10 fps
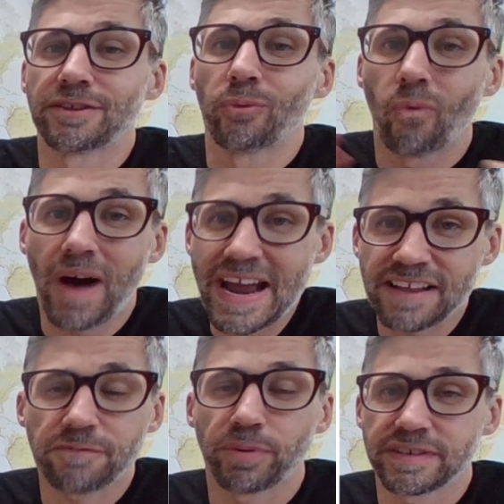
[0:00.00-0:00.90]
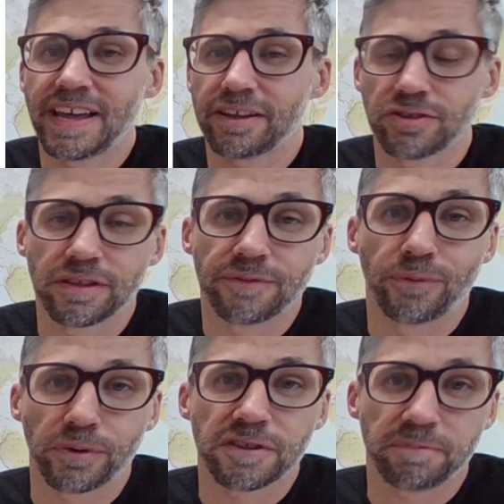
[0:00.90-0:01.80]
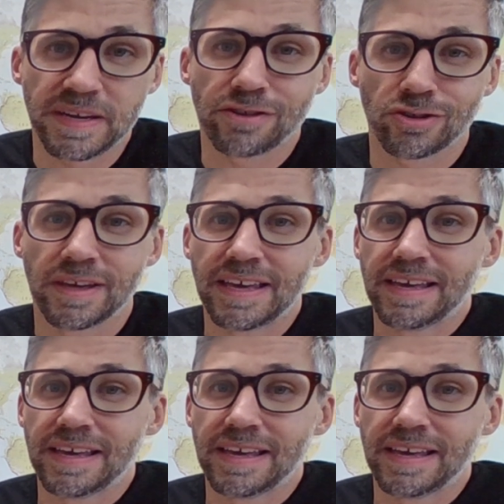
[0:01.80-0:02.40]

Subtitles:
the widest protections for speech